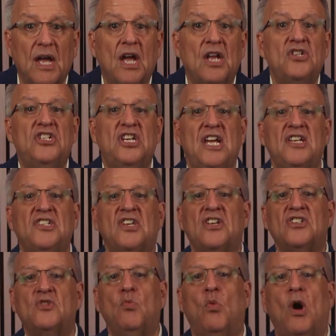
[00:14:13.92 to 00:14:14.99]

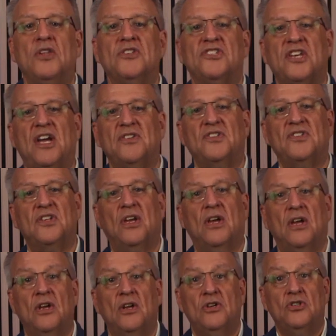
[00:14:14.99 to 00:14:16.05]
Jesus wants us
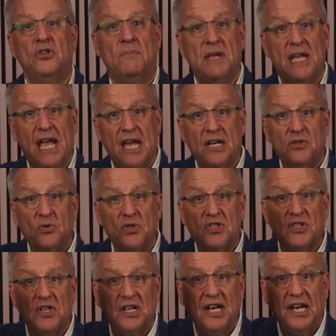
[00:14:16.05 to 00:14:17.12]
to be
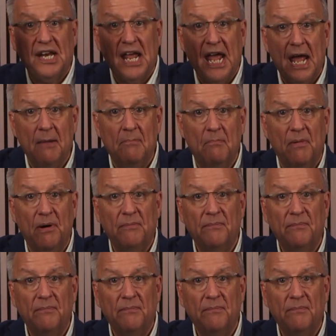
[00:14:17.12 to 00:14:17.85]
interested in him.